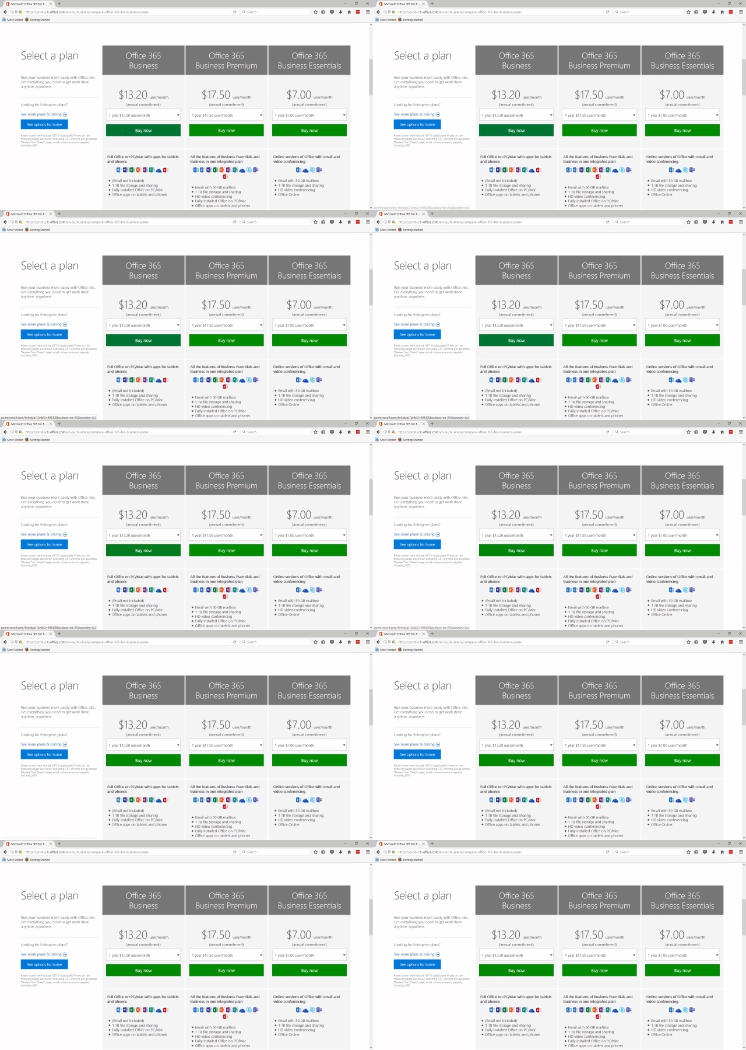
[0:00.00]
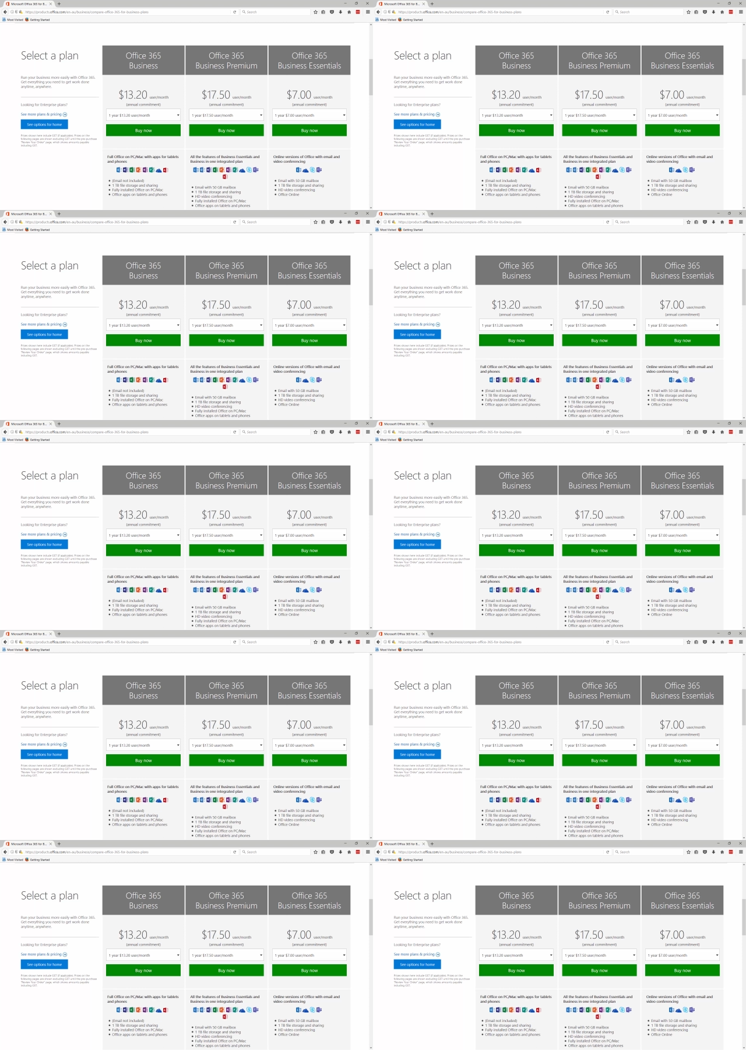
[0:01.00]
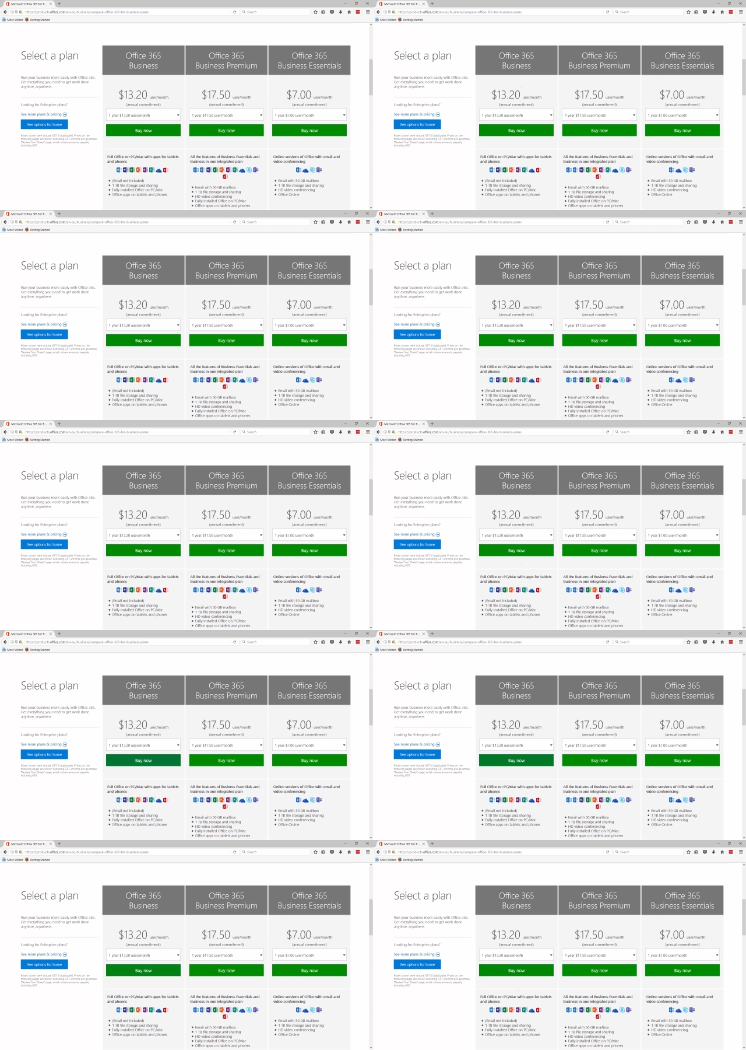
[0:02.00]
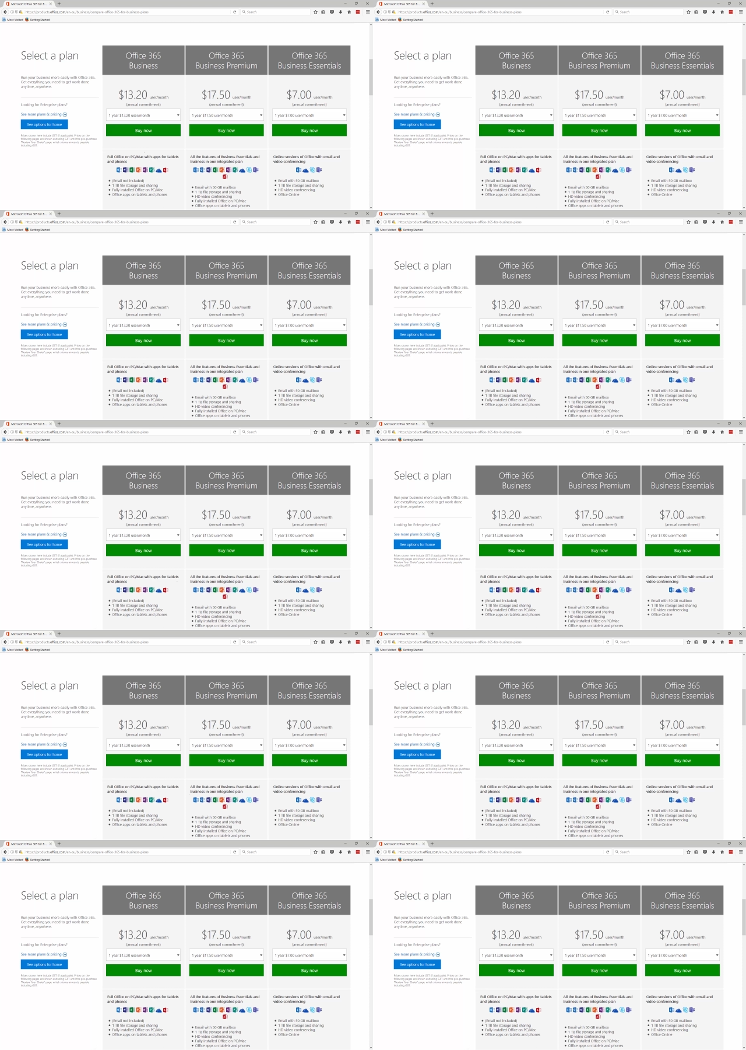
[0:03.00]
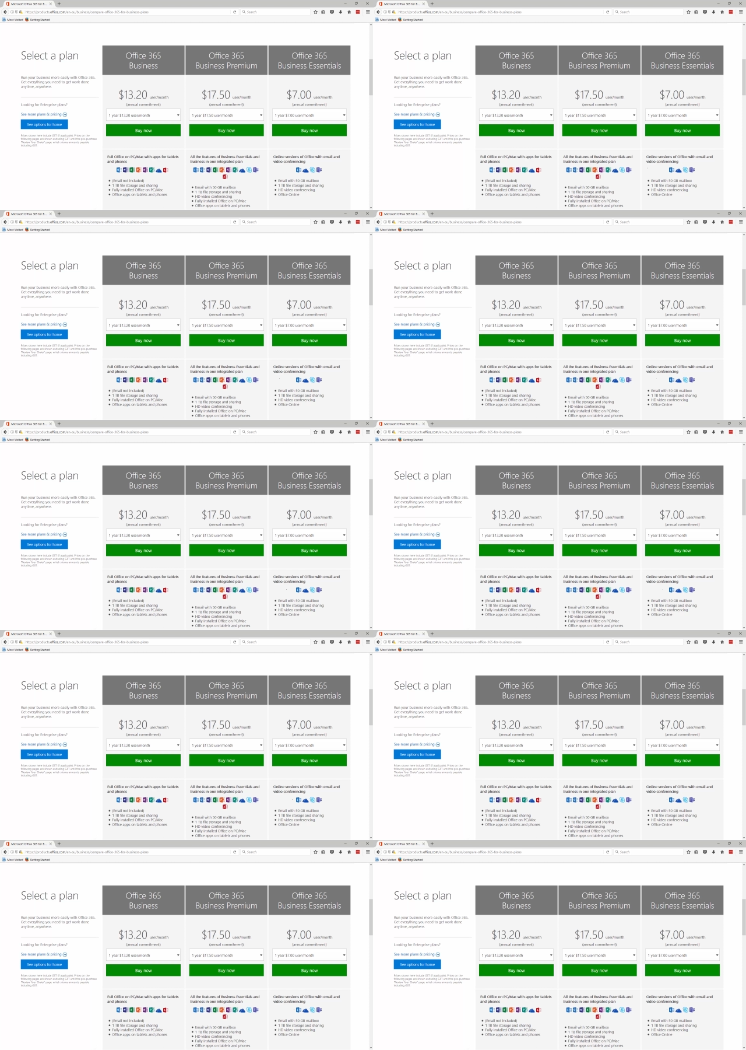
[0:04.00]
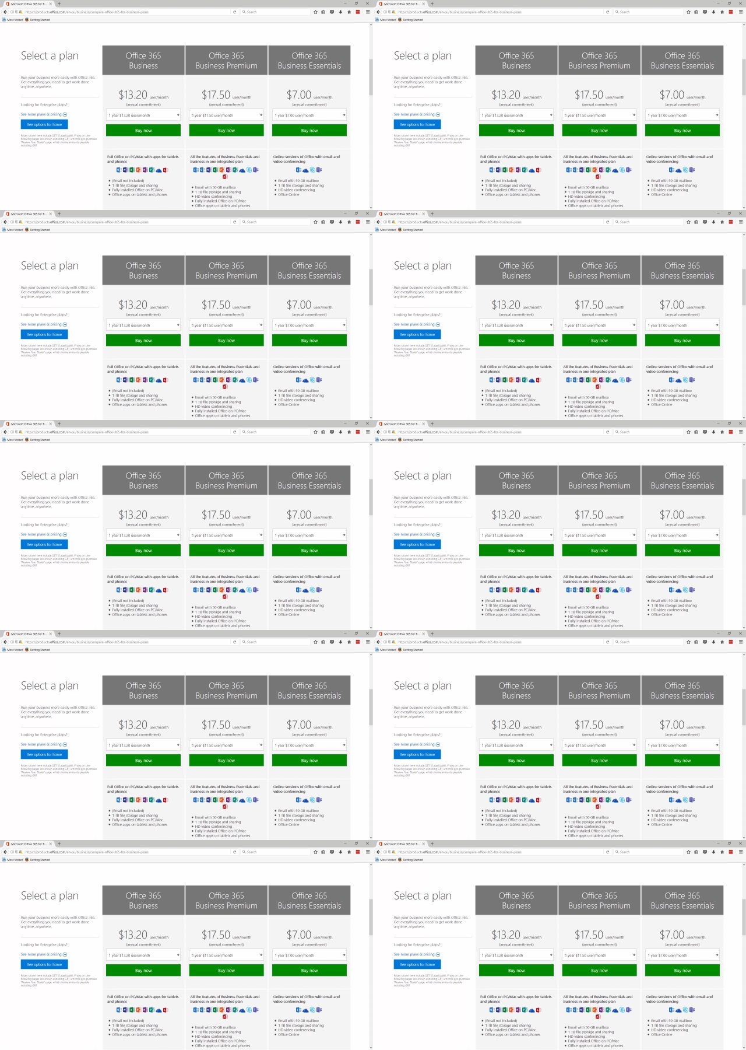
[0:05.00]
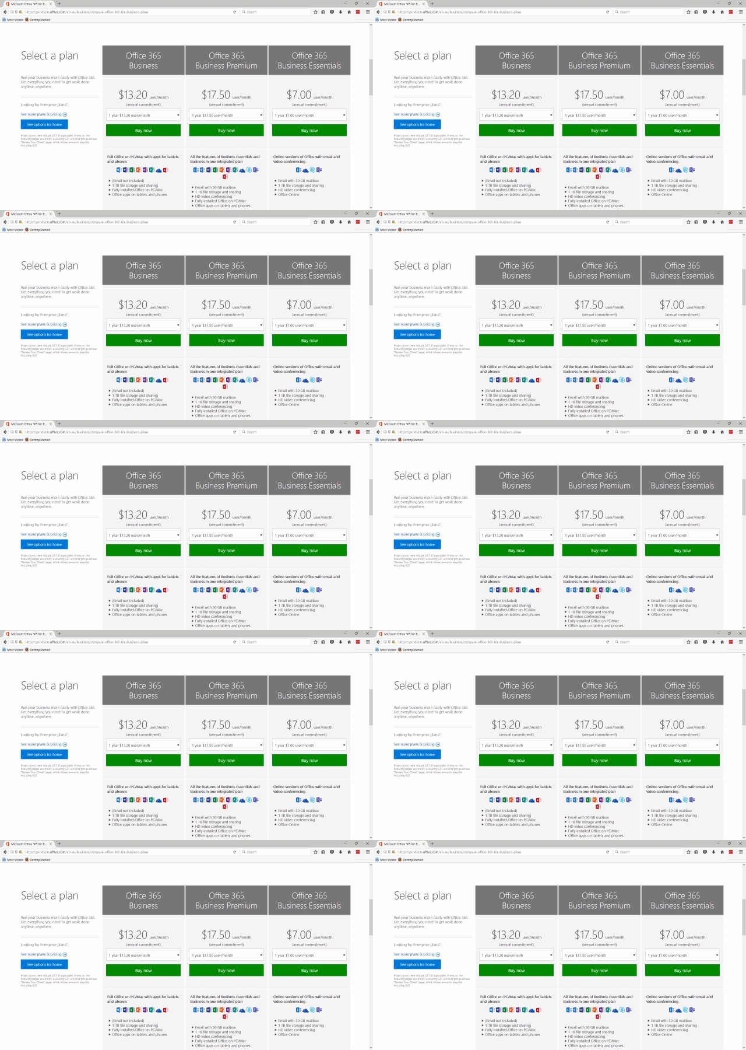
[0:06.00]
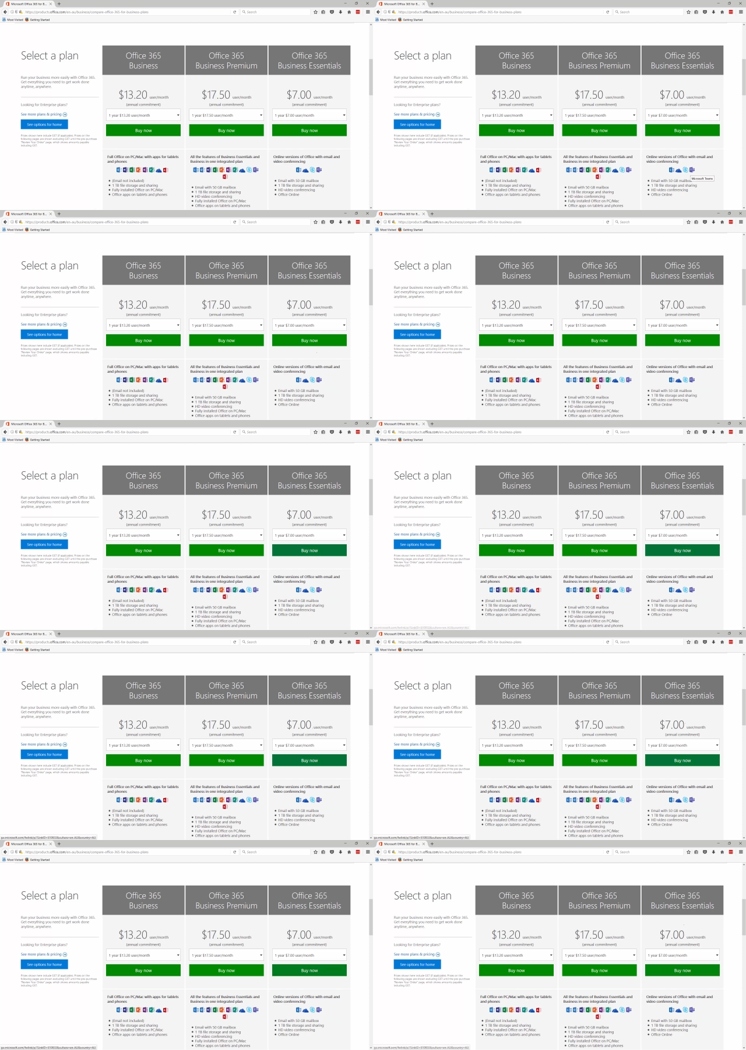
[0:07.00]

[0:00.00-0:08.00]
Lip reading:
No face is visible, so there are no lips to read.